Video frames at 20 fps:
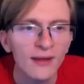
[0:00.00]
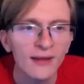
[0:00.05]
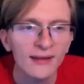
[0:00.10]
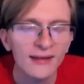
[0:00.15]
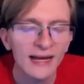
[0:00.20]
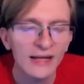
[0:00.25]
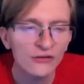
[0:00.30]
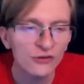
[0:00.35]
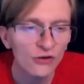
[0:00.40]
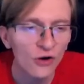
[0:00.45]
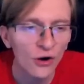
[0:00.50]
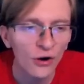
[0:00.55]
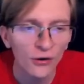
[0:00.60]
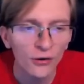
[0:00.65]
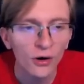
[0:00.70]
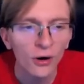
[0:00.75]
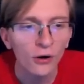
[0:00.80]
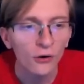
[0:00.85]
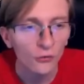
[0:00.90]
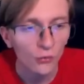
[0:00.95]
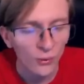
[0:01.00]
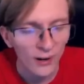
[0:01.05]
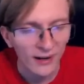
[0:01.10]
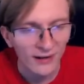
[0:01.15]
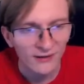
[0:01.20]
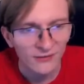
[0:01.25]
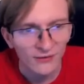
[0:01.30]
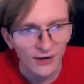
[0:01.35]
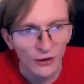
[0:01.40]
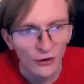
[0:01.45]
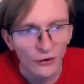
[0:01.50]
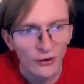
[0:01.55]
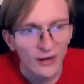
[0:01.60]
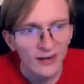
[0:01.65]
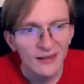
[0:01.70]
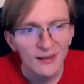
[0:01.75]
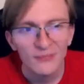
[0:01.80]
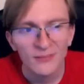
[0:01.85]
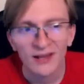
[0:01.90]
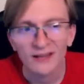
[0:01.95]
catch on our Quagsire,
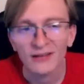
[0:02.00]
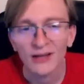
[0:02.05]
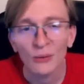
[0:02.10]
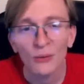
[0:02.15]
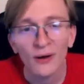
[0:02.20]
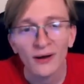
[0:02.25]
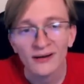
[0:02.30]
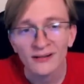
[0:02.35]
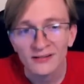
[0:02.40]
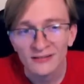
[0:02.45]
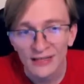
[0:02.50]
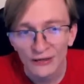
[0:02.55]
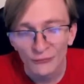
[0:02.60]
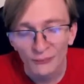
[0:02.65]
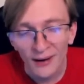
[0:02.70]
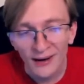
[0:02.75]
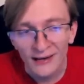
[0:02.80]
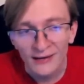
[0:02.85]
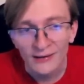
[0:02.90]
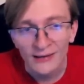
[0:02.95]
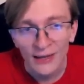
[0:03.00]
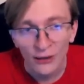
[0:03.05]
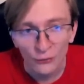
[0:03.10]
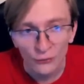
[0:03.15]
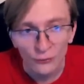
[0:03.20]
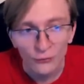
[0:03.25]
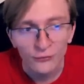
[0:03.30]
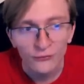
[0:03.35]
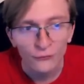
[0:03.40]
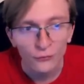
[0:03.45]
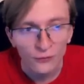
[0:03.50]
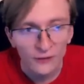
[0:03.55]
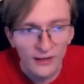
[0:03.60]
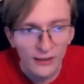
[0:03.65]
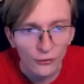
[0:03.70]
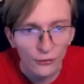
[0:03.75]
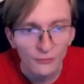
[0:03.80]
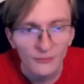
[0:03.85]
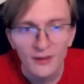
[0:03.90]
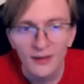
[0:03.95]
because I want to save my Gyarados for
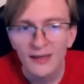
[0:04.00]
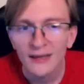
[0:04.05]
later.